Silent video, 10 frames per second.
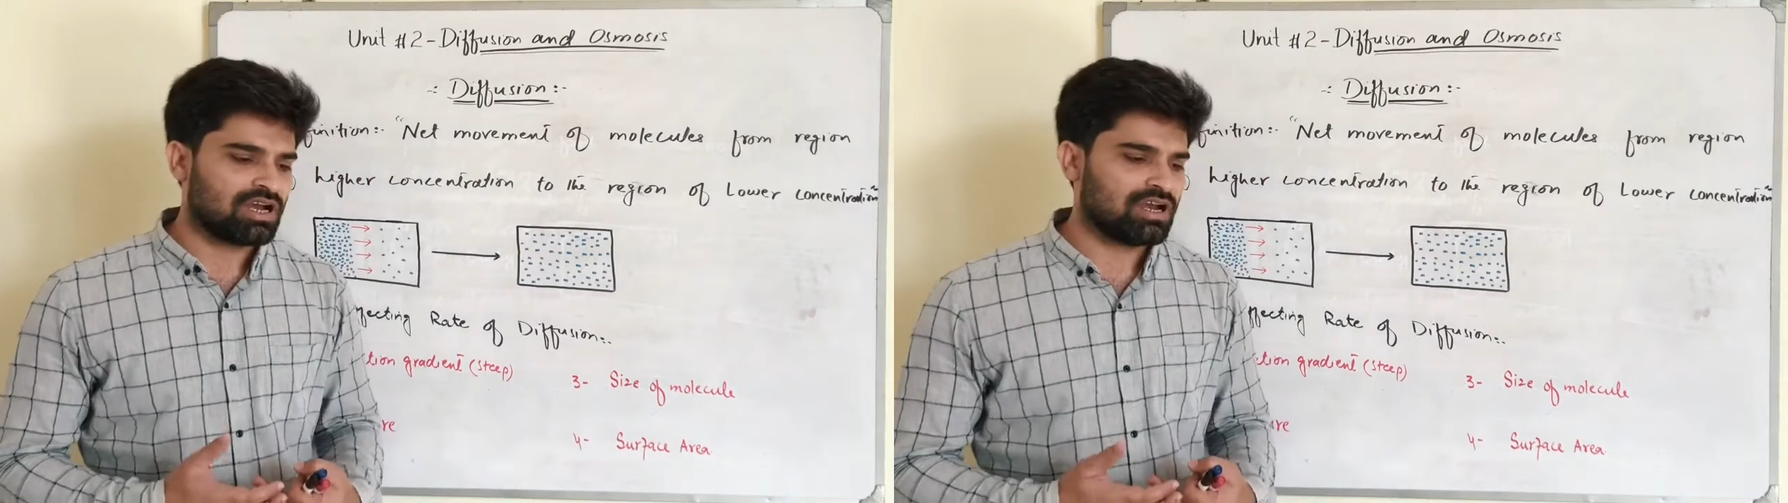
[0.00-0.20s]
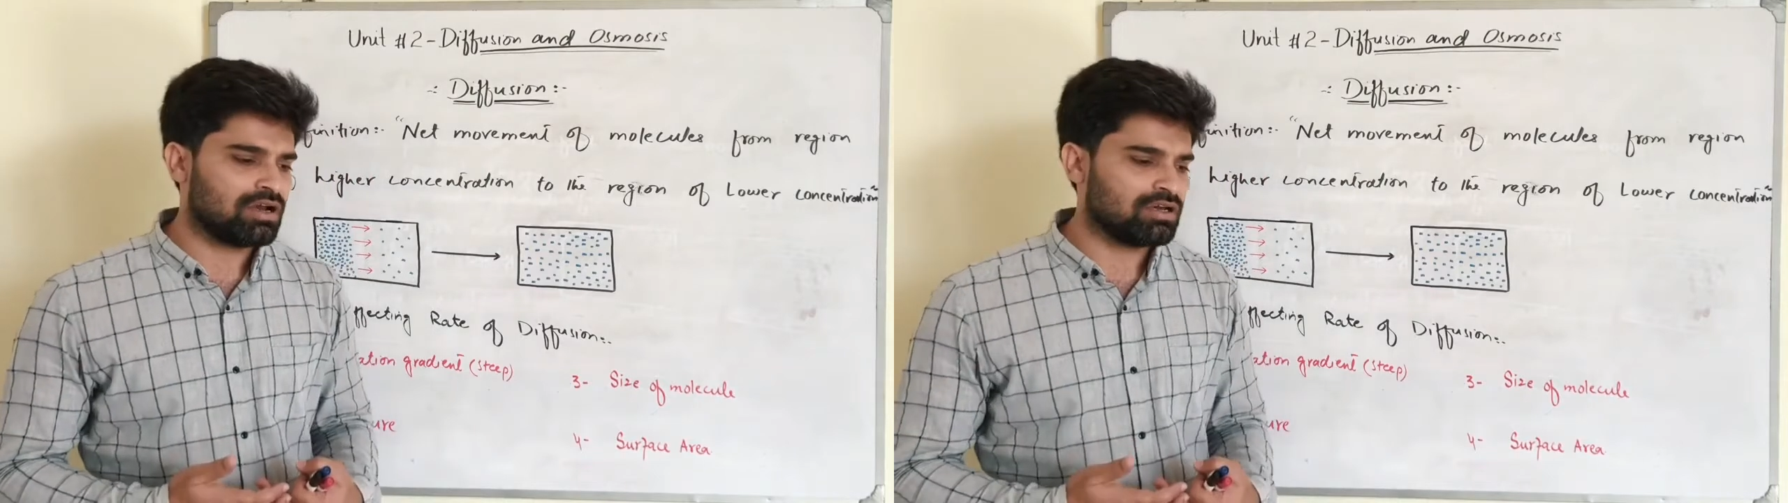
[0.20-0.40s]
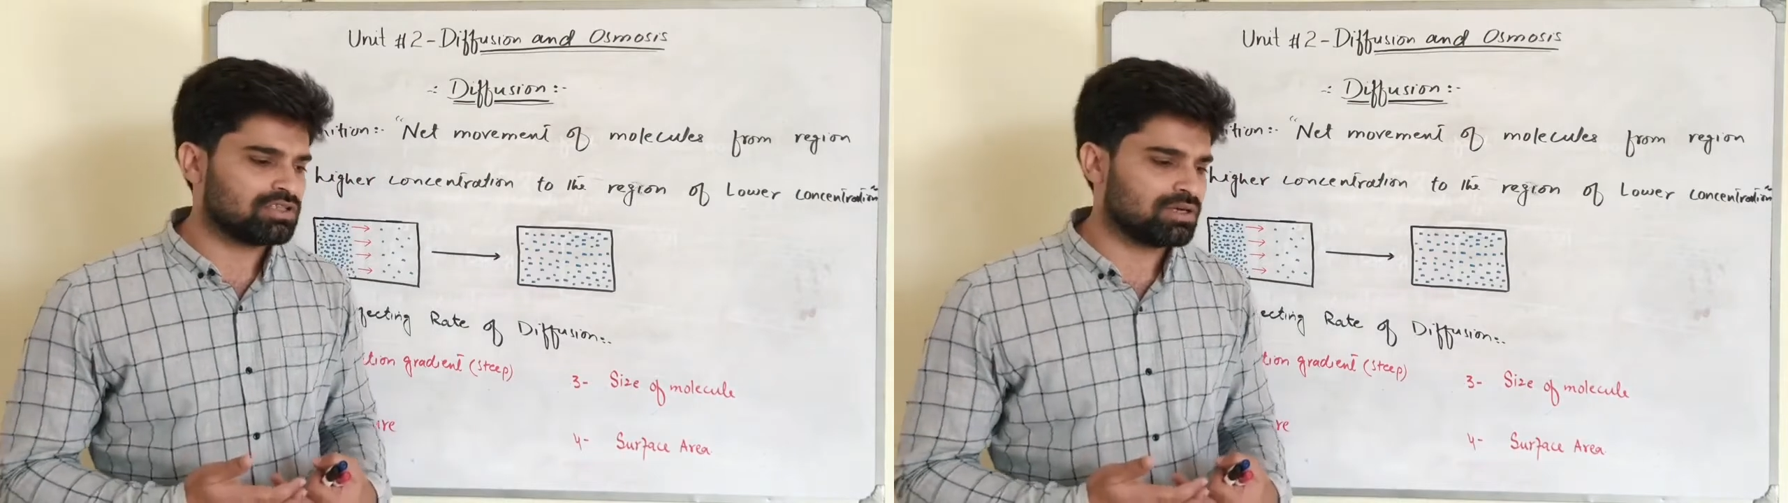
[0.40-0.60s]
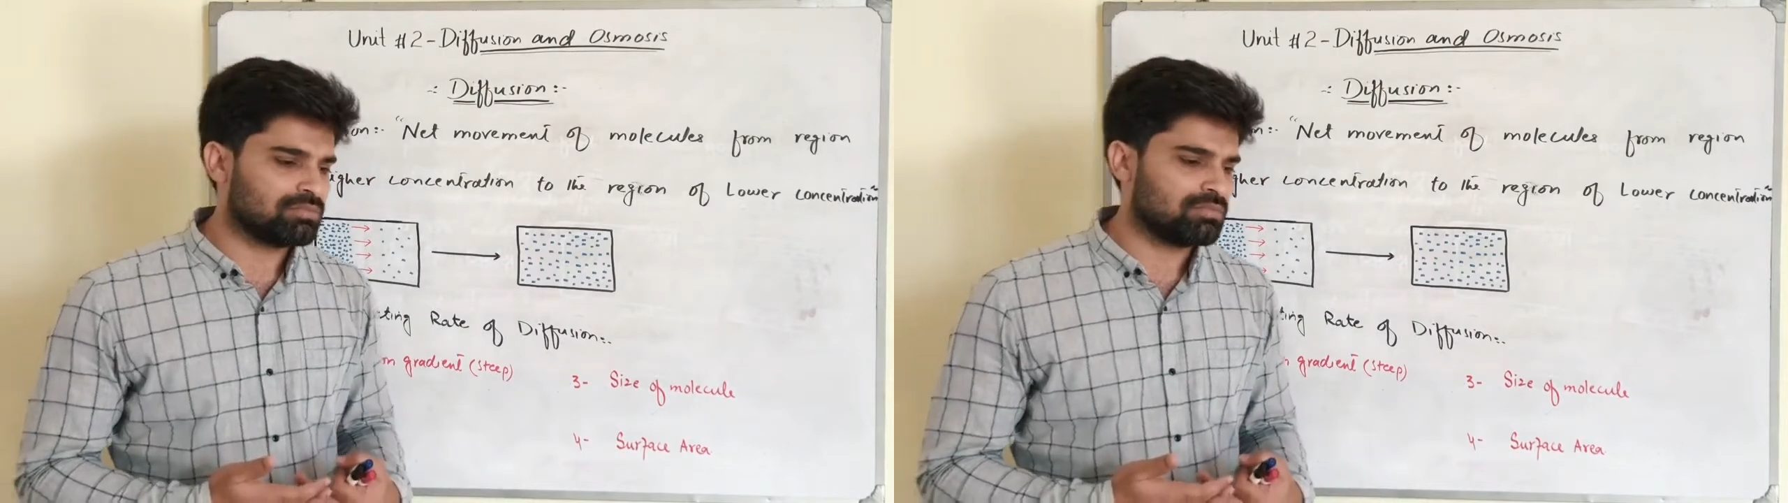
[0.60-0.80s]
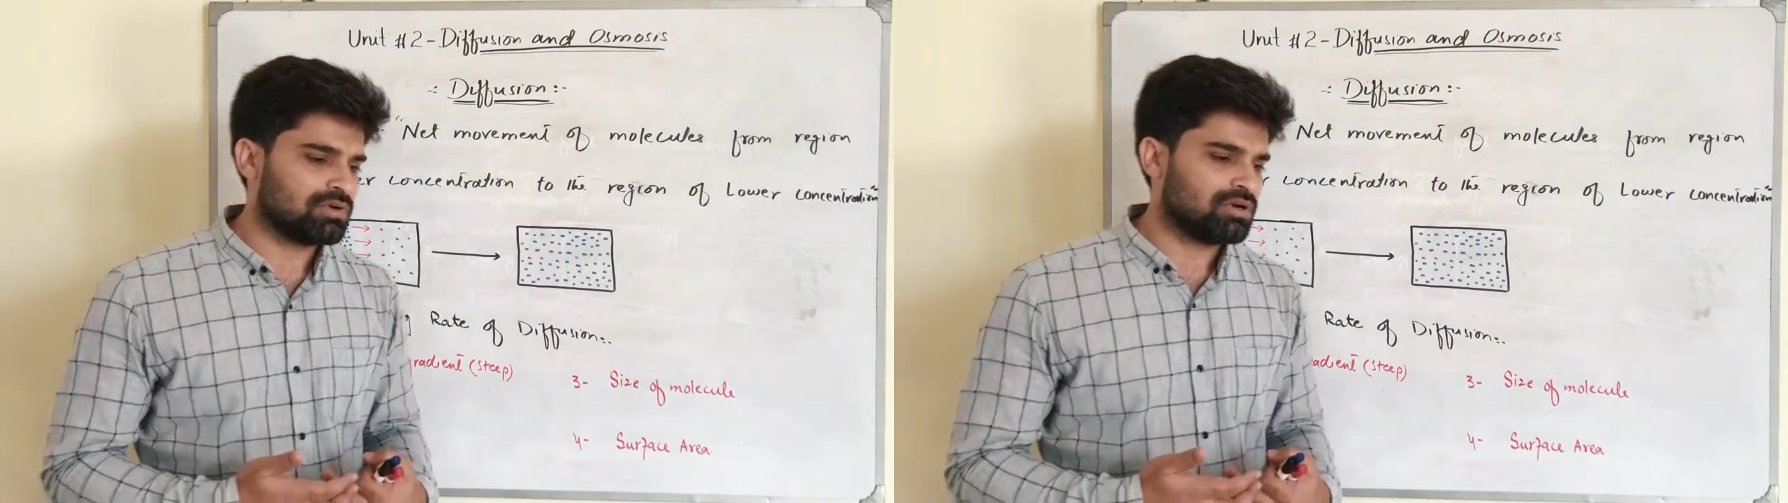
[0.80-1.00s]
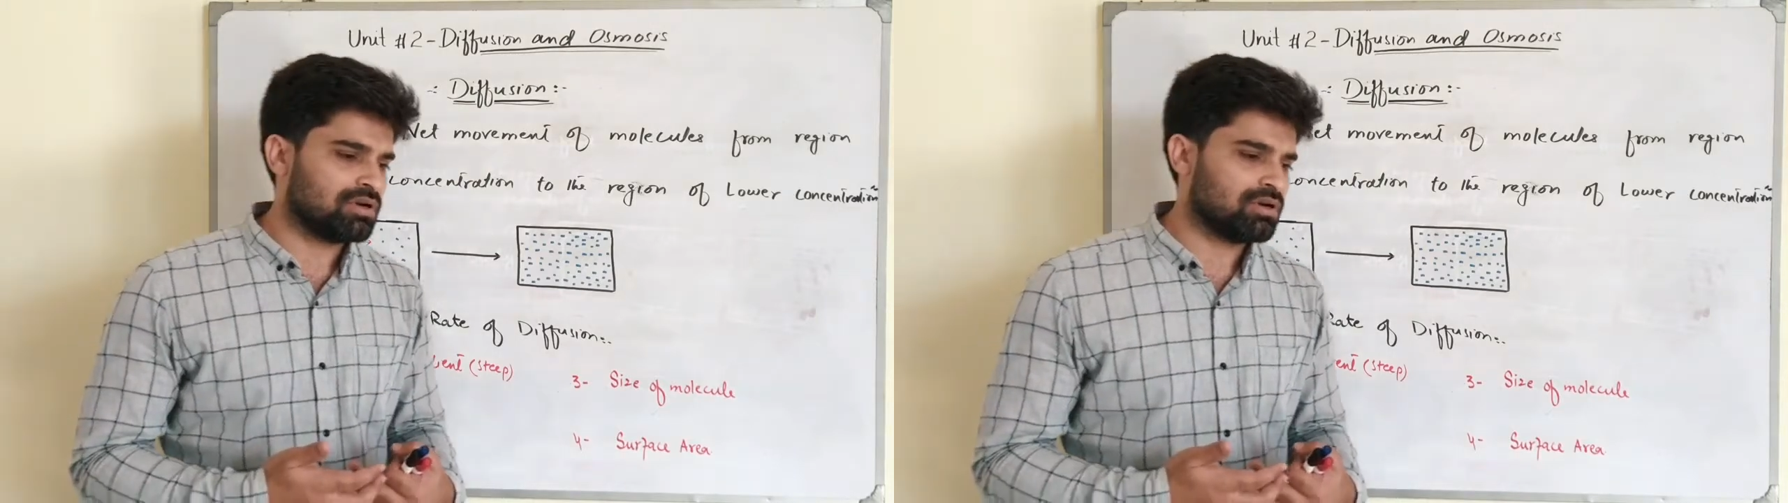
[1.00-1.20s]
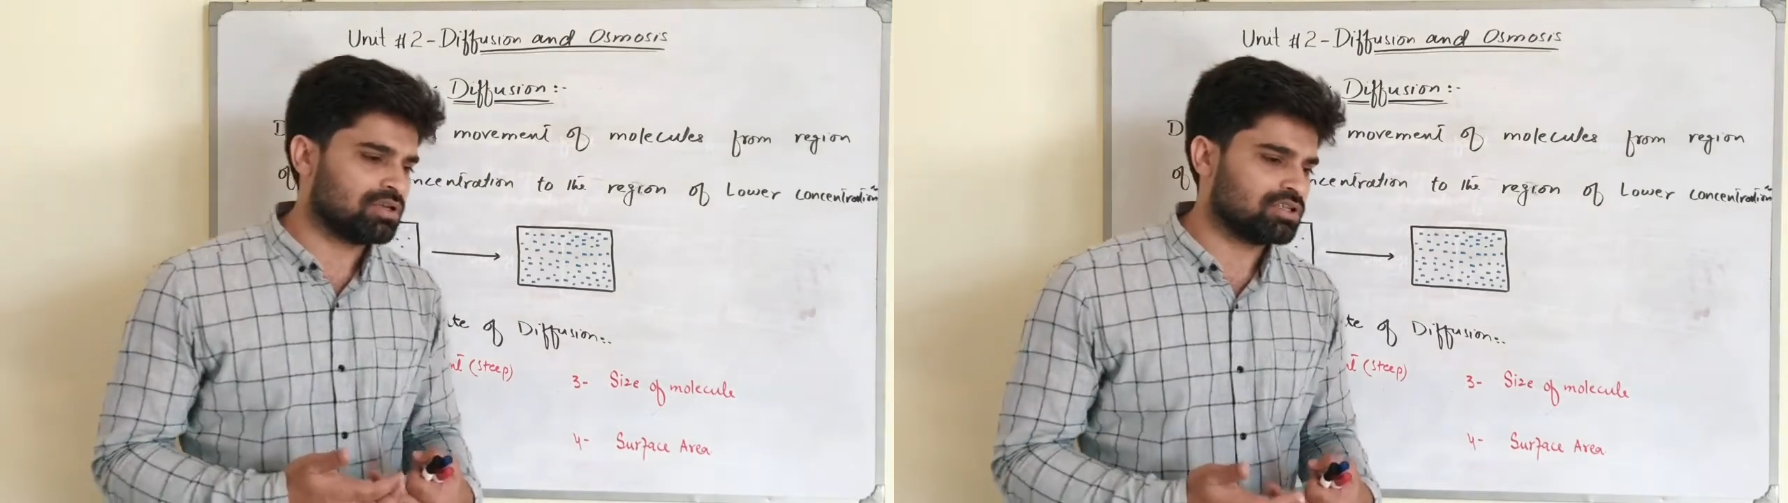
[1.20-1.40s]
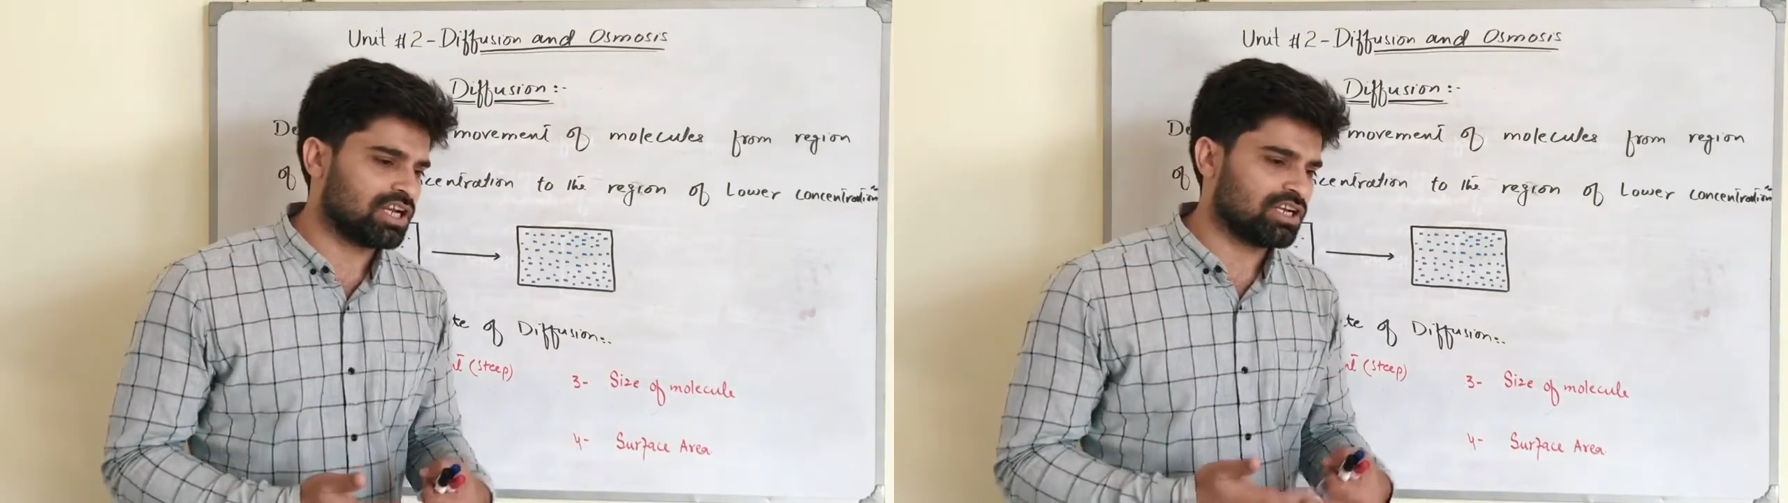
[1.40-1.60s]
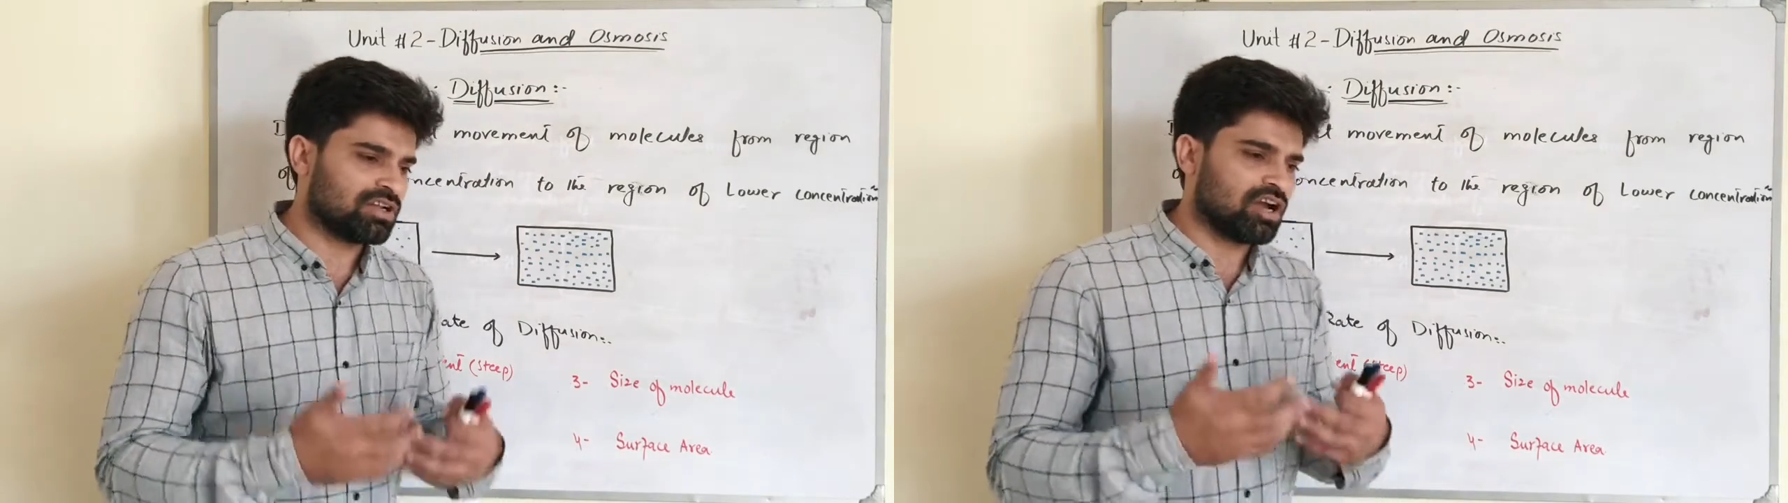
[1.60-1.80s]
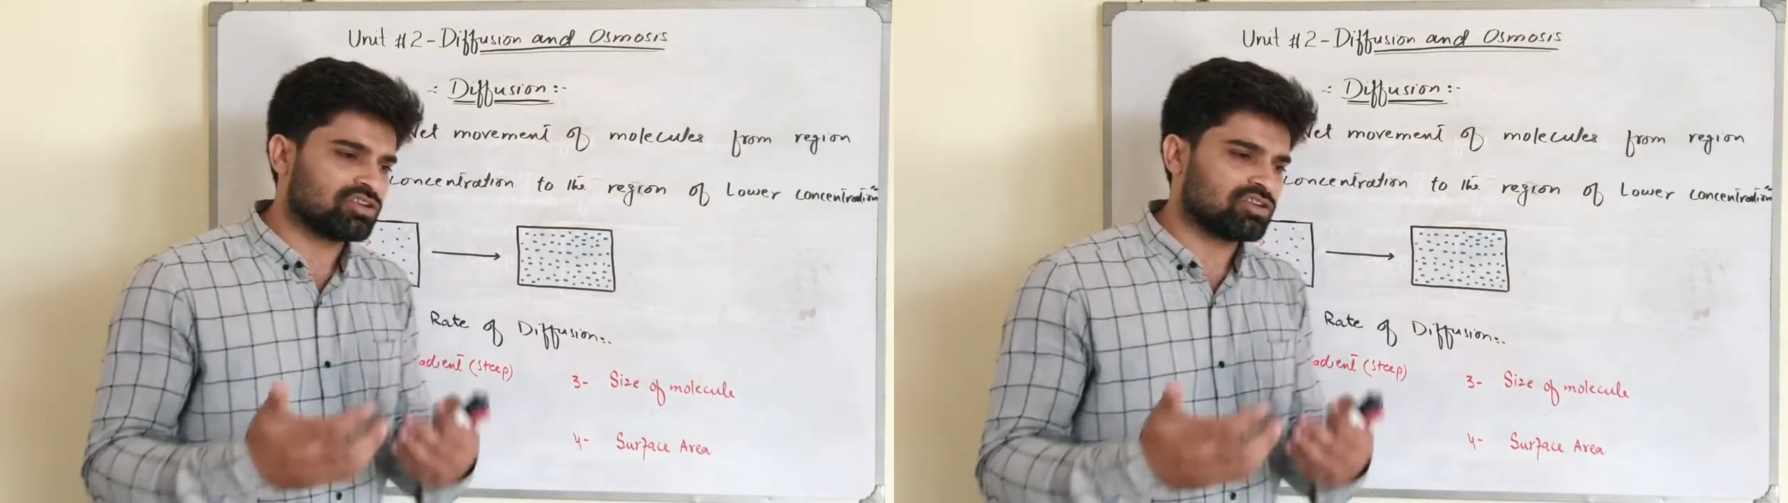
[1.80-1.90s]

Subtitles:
That